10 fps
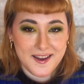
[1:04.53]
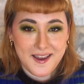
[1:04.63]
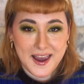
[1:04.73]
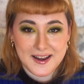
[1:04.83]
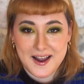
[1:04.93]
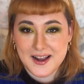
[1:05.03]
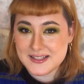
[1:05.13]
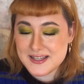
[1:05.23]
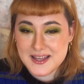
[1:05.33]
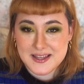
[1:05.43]
and I
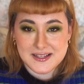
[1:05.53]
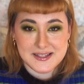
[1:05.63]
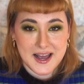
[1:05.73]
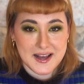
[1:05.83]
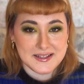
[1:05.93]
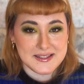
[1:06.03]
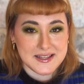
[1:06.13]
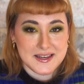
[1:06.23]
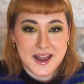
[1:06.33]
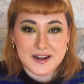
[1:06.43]
see this as the
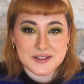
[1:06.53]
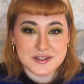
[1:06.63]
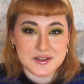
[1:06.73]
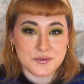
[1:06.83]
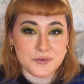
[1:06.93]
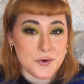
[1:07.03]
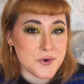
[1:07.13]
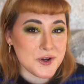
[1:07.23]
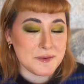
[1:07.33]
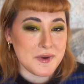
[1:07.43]
next
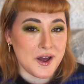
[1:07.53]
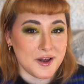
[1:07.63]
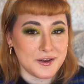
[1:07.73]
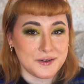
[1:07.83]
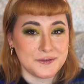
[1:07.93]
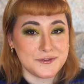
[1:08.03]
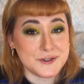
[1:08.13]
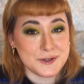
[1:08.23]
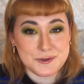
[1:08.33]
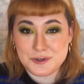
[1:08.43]
form of
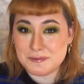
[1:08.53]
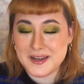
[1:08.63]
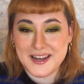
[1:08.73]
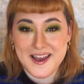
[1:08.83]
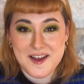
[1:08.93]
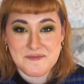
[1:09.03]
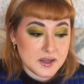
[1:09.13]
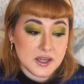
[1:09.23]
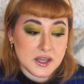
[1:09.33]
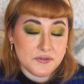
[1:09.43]
social media.
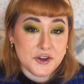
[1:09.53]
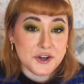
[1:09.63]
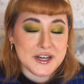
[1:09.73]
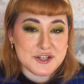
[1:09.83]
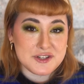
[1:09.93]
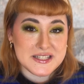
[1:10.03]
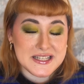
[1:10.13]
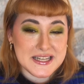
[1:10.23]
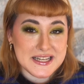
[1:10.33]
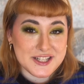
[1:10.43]
If you're
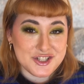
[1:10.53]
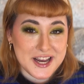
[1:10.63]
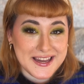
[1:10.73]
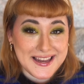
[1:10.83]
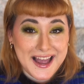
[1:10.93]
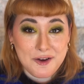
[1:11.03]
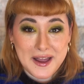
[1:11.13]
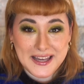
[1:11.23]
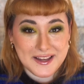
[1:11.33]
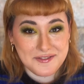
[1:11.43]
interested in checking out
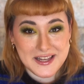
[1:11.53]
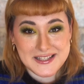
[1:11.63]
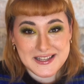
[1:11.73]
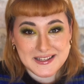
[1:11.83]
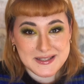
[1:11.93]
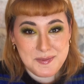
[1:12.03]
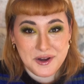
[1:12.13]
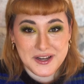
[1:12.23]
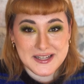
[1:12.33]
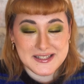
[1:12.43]
any of these
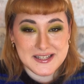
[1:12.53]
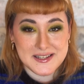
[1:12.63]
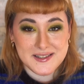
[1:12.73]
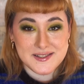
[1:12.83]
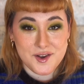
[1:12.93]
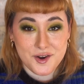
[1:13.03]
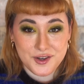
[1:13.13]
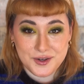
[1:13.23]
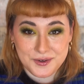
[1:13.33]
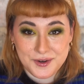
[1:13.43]
experiences on
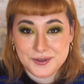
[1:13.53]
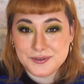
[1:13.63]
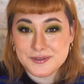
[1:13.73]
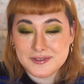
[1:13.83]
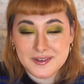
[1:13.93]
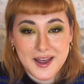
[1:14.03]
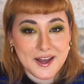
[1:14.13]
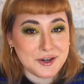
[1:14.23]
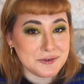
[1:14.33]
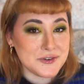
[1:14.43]
your own, head
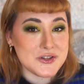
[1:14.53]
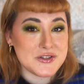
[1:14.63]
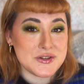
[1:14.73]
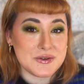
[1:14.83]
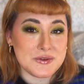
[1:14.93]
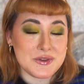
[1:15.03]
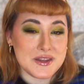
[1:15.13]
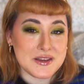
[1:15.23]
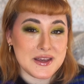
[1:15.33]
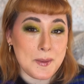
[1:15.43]
over to
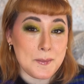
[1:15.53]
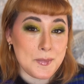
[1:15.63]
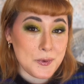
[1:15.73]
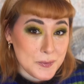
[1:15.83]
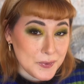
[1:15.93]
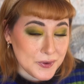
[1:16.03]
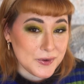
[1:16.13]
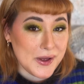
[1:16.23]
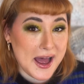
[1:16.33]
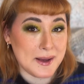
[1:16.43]
the
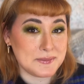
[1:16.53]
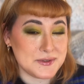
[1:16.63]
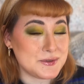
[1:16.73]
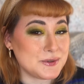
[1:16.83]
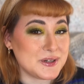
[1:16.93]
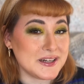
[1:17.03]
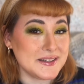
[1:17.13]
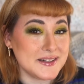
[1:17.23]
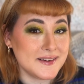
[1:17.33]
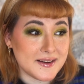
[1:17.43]
mobile app store
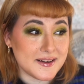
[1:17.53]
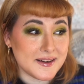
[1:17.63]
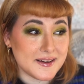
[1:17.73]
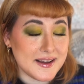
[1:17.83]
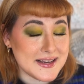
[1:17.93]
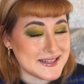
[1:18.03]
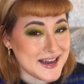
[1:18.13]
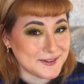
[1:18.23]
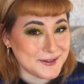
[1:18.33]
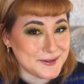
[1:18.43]
and
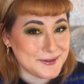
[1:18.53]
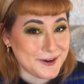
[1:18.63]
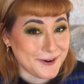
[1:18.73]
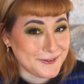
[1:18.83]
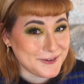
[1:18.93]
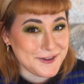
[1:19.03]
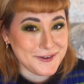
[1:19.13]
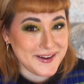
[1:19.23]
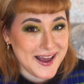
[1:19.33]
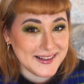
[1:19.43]
download Over the
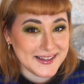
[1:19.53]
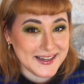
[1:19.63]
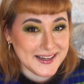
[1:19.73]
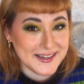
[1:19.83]
Reality.